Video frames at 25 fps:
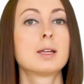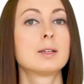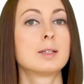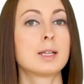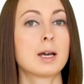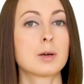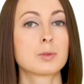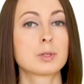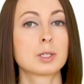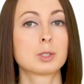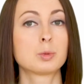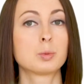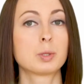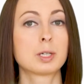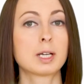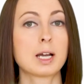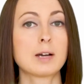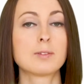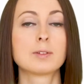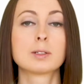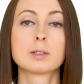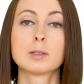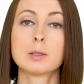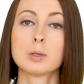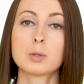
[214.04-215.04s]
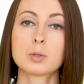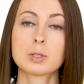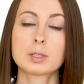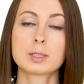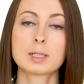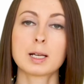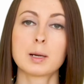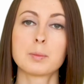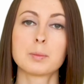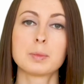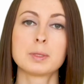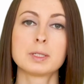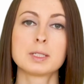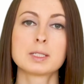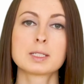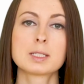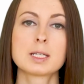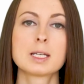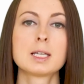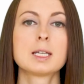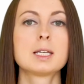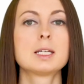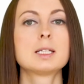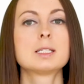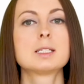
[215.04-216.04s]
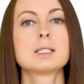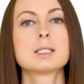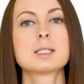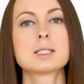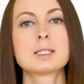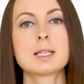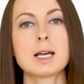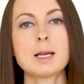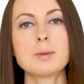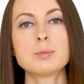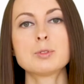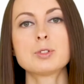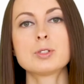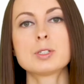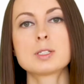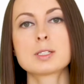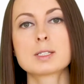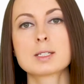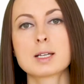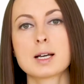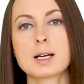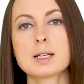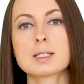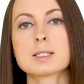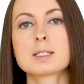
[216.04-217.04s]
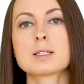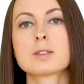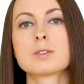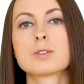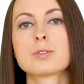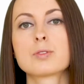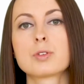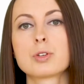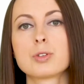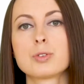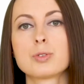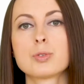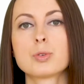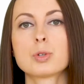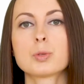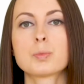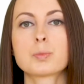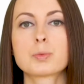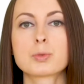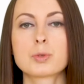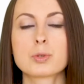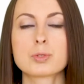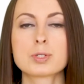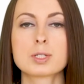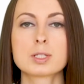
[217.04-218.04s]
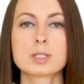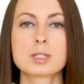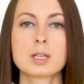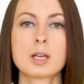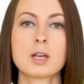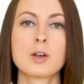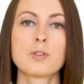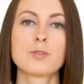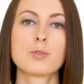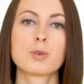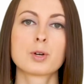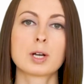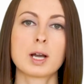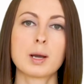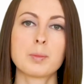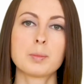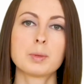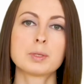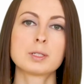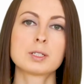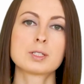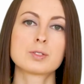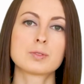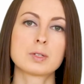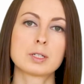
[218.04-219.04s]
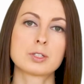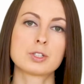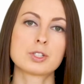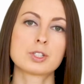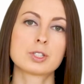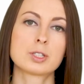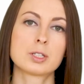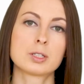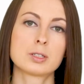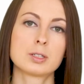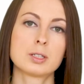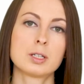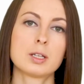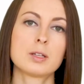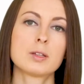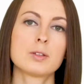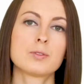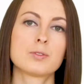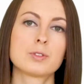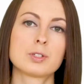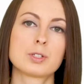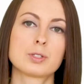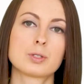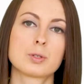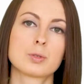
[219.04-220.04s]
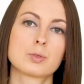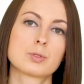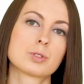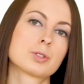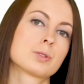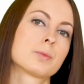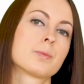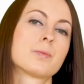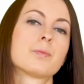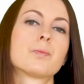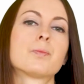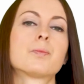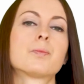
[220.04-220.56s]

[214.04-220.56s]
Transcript: Now that we covered local companies, it is time to discuss the renewal process for companies registered in the free zones.